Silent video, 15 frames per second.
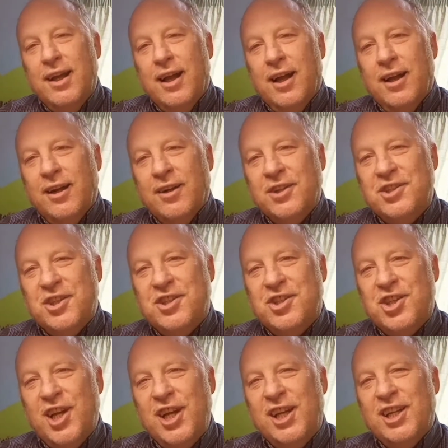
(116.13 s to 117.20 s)
And I just
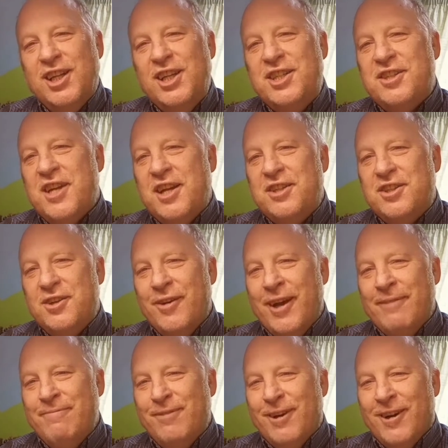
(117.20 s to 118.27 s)
cheekily said to
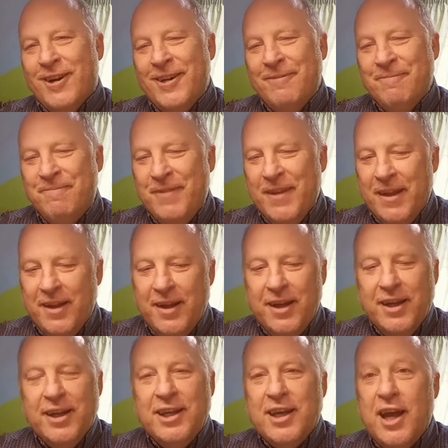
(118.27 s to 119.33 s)
him, right,
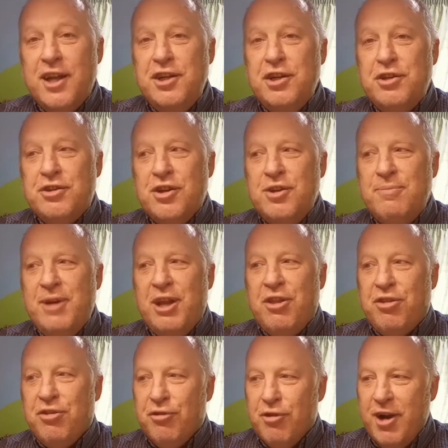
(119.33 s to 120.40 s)
can you do me
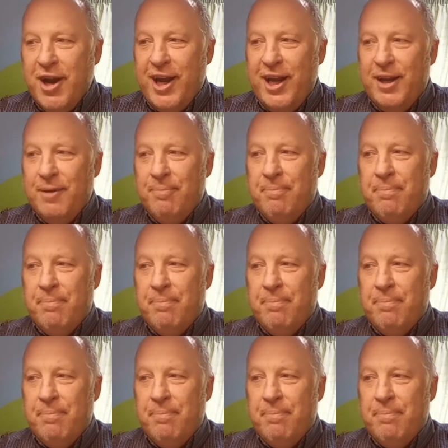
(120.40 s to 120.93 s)
3